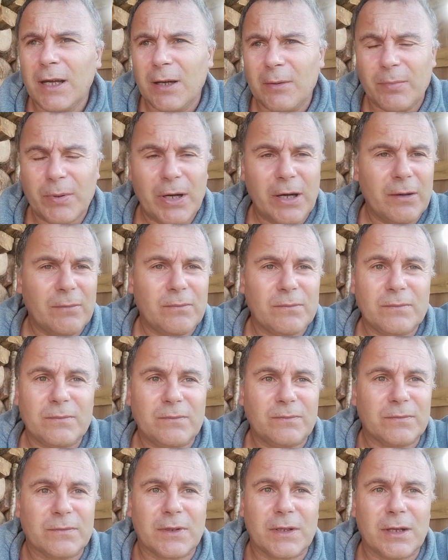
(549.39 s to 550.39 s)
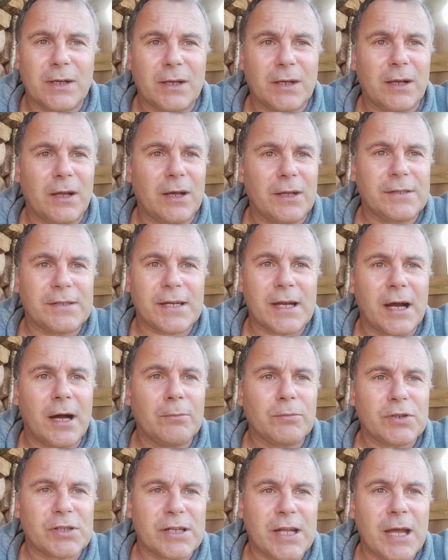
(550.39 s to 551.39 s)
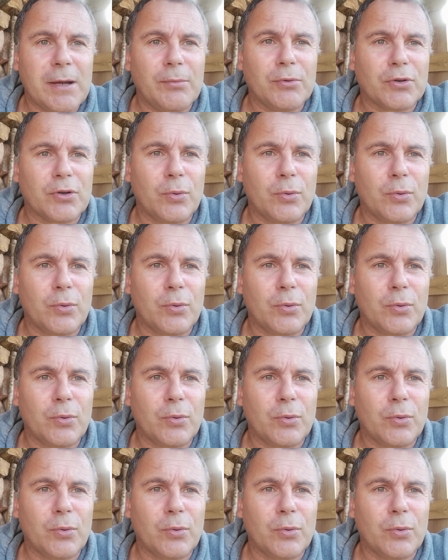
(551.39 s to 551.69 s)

But like I said, I'm just able